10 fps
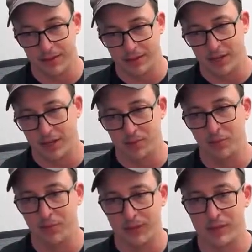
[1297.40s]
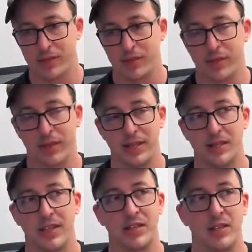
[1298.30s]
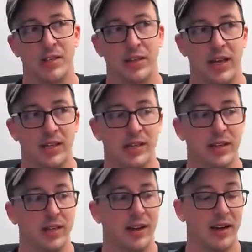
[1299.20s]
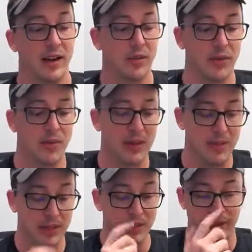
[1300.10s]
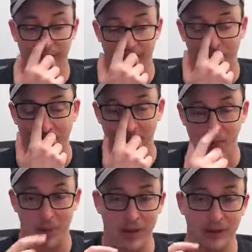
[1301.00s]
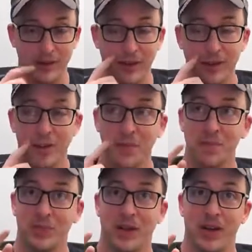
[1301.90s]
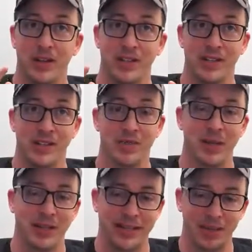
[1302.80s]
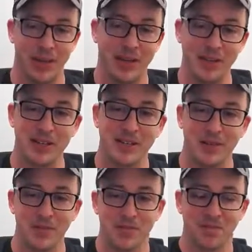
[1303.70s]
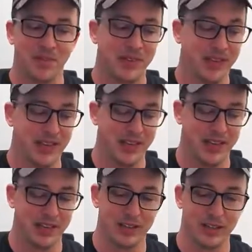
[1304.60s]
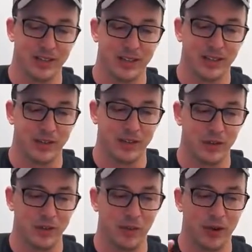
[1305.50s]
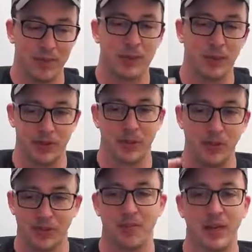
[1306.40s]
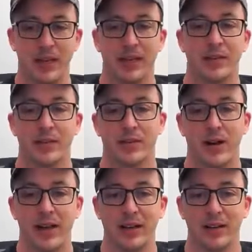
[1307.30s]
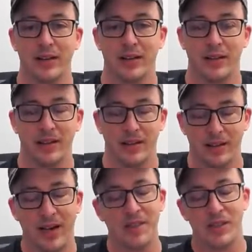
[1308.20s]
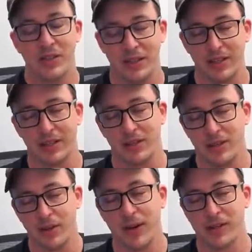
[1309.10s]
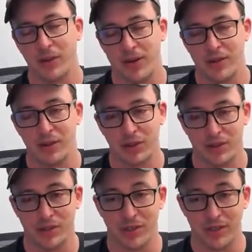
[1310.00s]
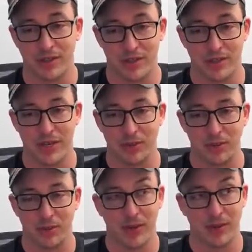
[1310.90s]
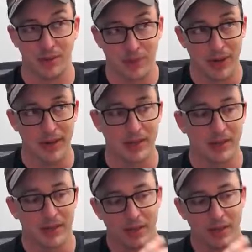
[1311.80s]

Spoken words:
touch movements. So that's a use case. Another one might be like if you have a button to submit like a payment and you don't want people double submitting, right? Obviously, UX wise, you should just disable the button, but